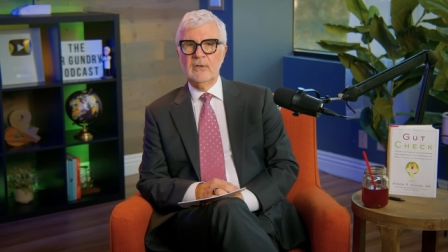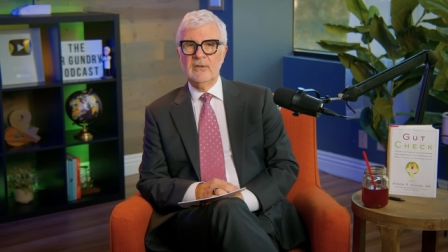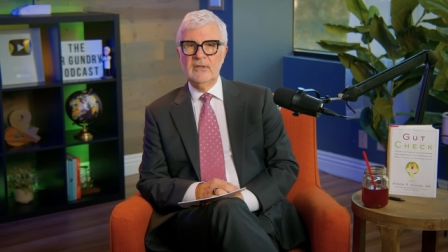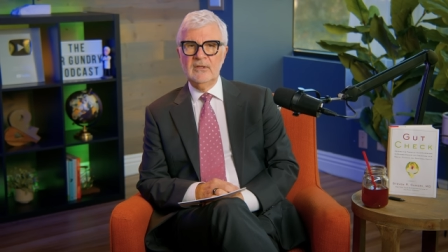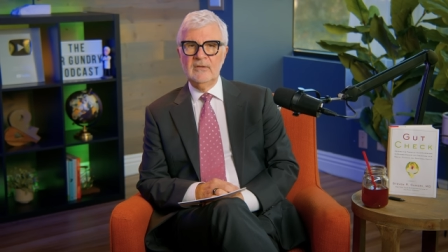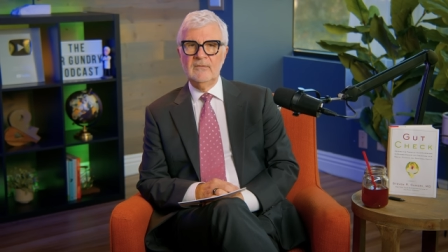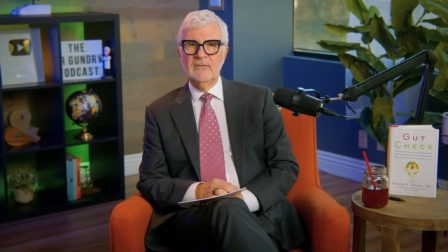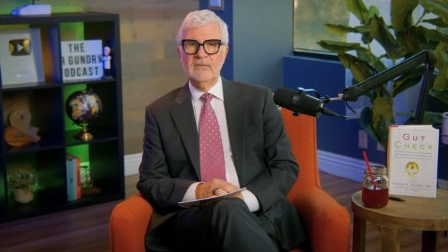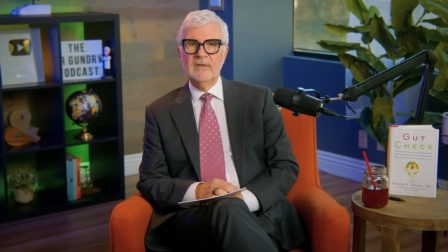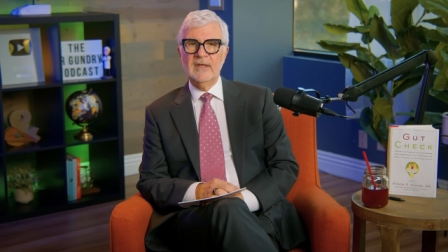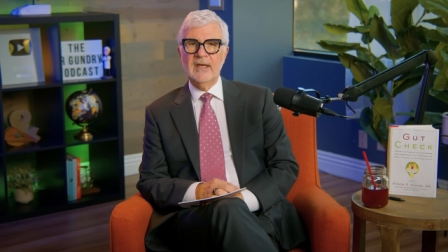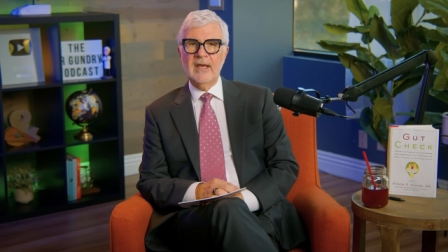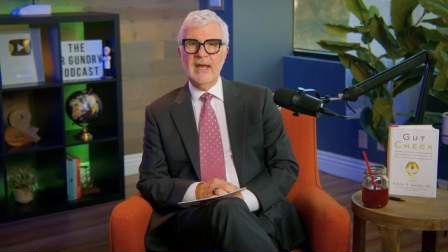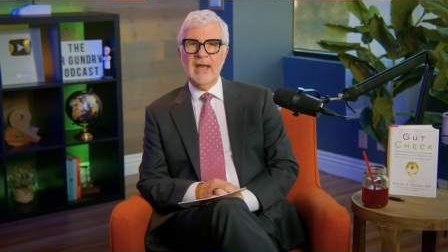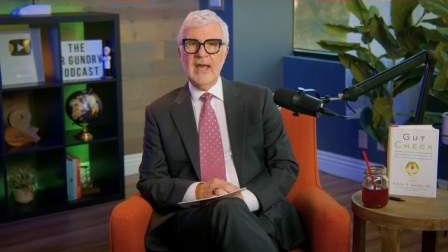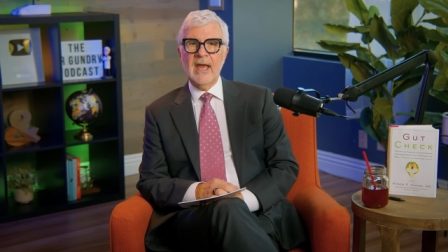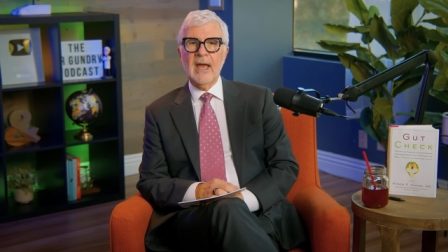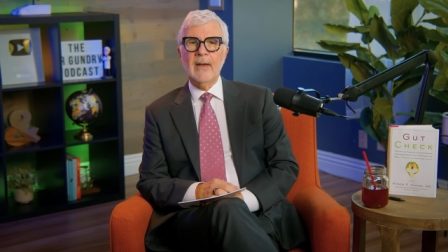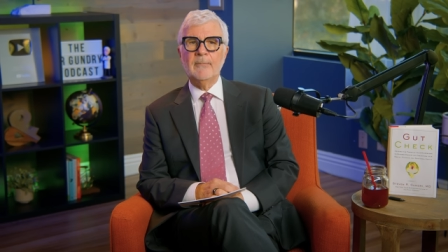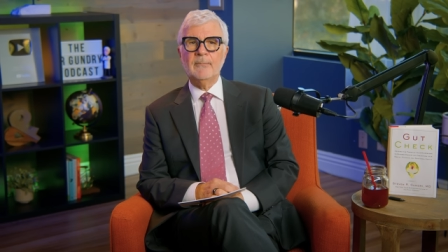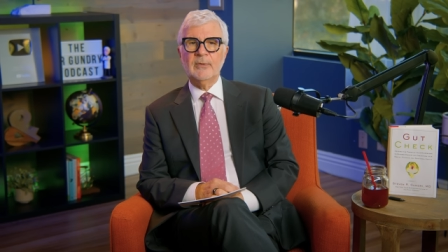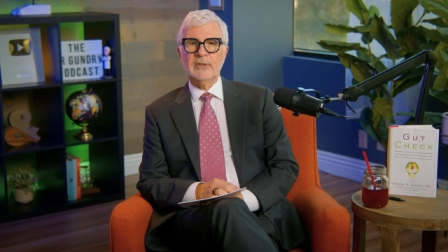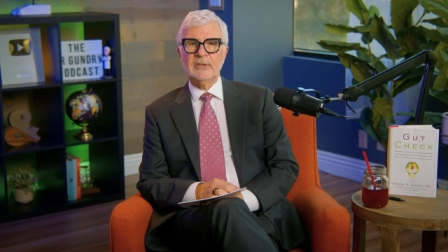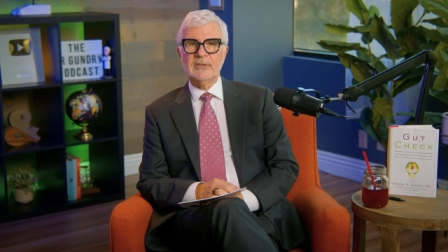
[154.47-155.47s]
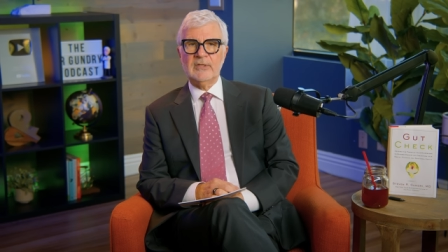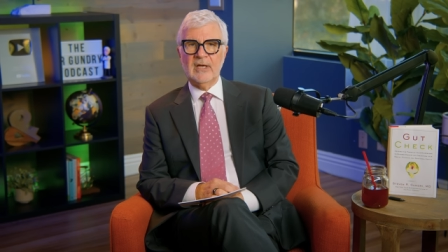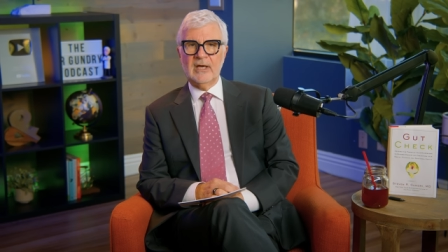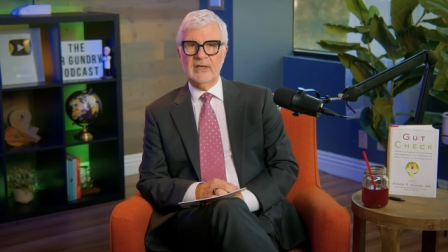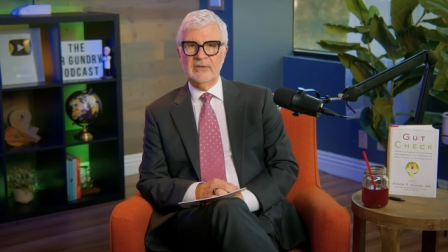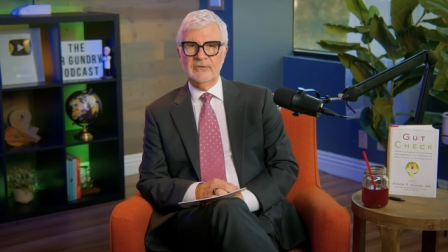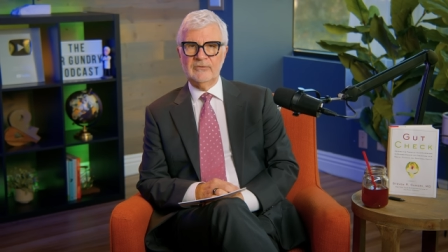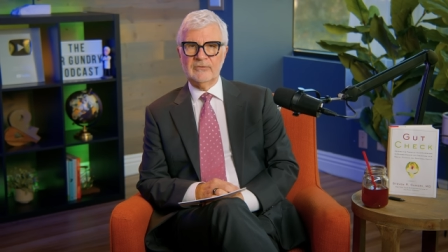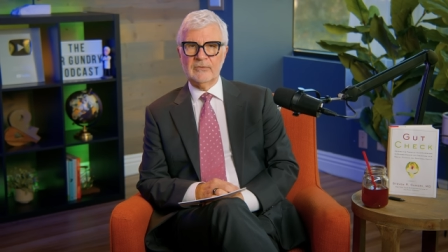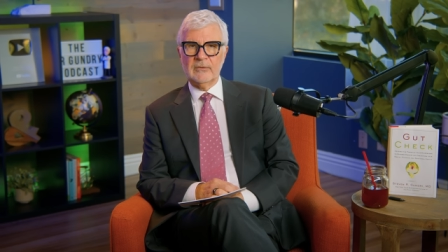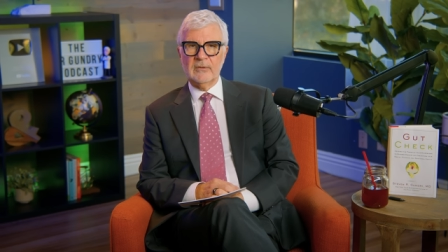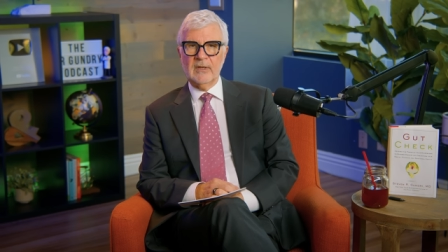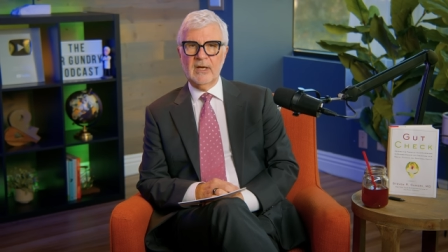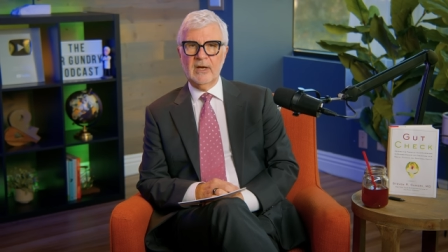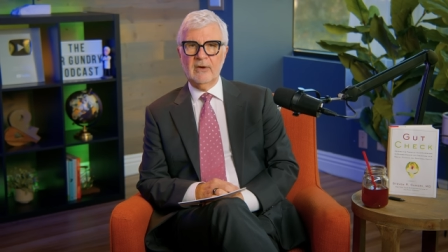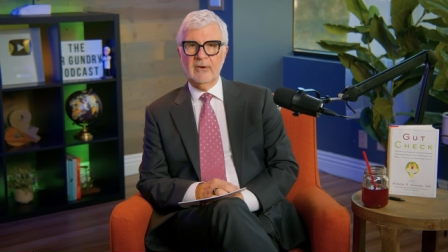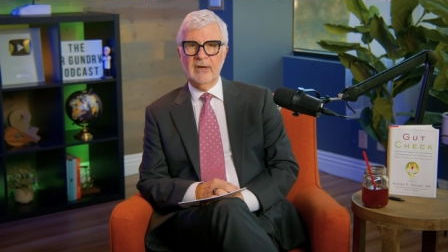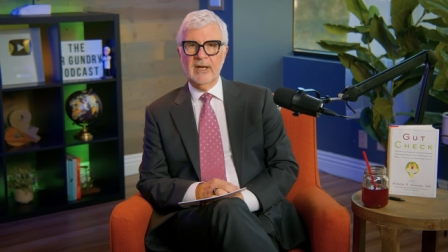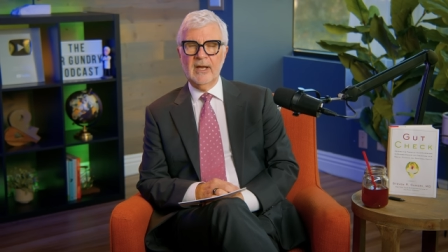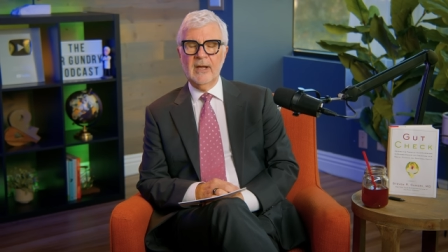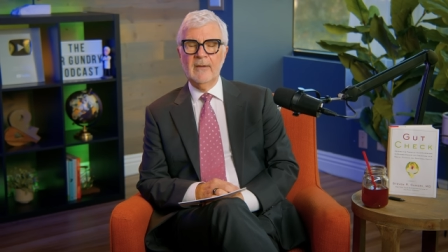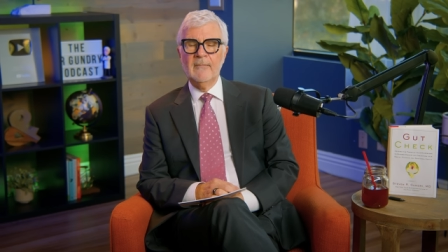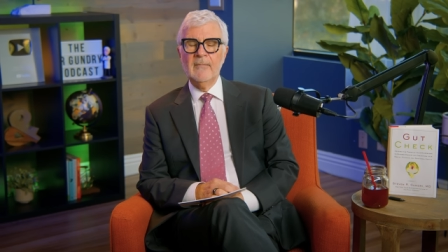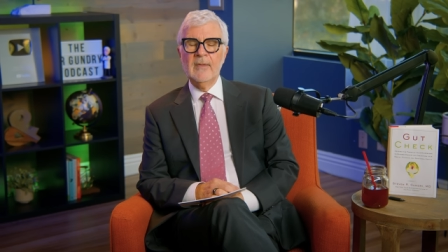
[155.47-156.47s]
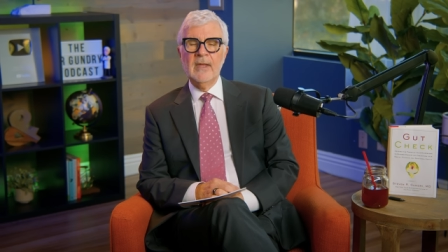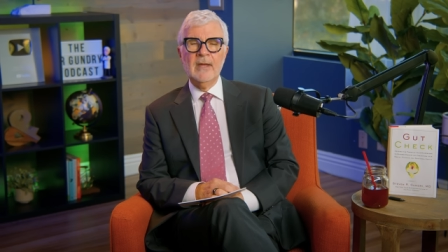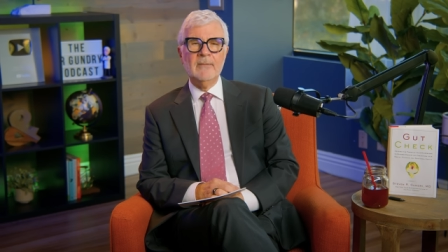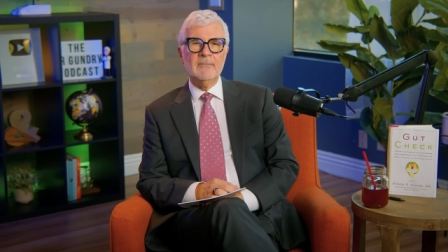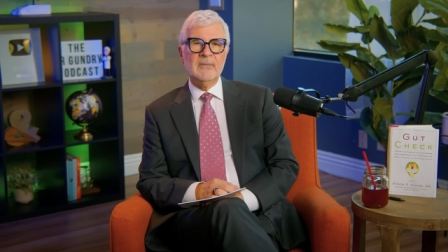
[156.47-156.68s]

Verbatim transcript: in the appetizer area